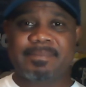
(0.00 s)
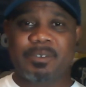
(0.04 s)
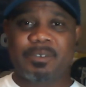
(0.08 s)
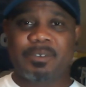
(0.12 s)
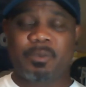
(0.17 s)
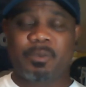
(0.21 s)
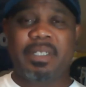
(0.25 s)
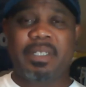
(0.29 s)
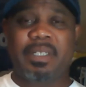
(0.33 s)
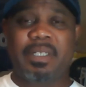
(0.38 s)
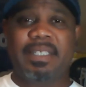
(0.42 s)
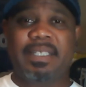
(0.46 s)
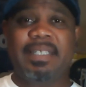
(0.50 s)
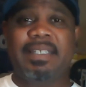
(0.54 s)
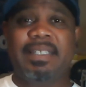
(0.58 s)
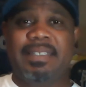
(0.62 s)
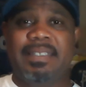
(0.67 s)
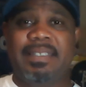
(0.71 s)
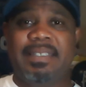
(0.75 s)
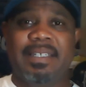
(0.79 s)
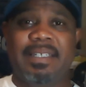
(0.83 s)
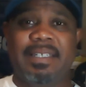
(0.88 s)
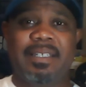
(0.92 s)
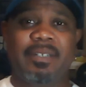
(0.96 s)

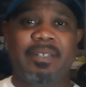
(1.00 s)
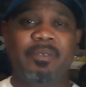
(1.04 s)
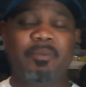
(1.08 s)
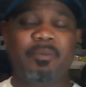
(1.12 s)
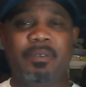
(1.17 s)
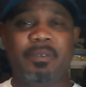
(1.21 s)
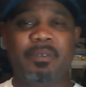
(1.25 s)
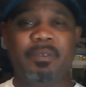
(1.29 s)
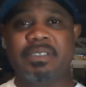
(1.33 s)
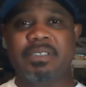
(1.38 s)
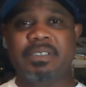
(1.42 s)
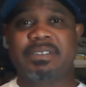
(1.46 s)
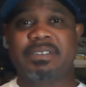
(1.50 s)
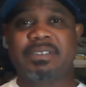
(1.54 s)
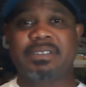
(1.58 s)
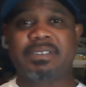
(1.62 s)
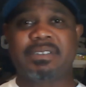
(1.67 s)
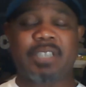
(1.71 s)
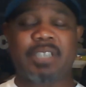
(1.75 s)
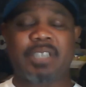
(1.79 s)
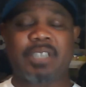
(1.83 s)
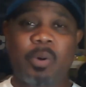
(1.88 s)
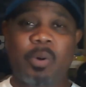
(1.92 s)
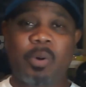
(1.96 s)
was
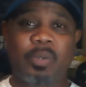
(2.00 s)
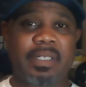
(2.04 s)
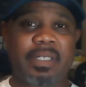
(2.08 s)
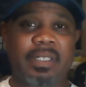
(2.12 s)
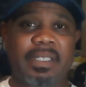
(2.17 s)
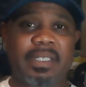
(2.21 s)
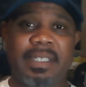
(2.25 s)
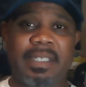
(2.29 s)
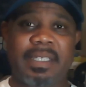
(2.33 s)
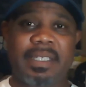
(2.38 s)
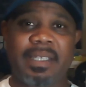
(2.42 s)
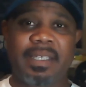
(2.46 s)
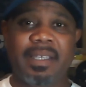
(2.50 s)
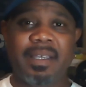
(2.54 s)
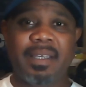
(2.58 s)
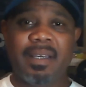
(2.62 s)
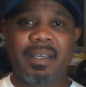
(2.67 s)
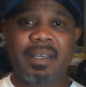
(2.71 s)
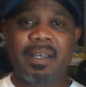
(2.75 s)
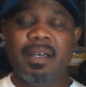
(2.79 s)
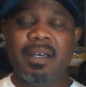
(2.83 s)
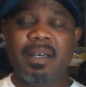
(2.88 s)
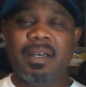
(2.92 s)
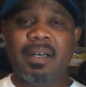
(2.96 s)
totally,
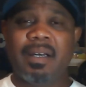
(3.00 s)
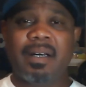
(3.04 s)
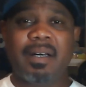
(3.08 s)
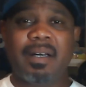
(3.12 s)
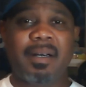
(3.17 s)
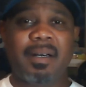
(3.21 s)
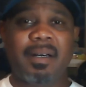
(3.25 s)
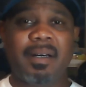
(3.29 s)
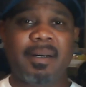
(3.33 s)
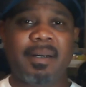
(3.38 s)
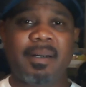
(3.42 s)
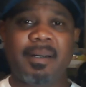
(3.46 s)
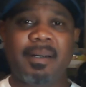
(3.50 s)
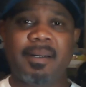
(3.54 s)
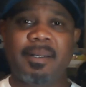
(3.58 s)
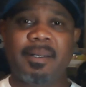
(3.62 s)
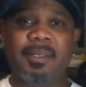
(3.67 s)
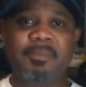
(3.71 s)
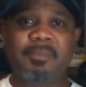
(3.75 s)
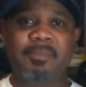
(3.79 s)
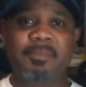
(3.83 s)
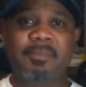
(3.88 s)
oh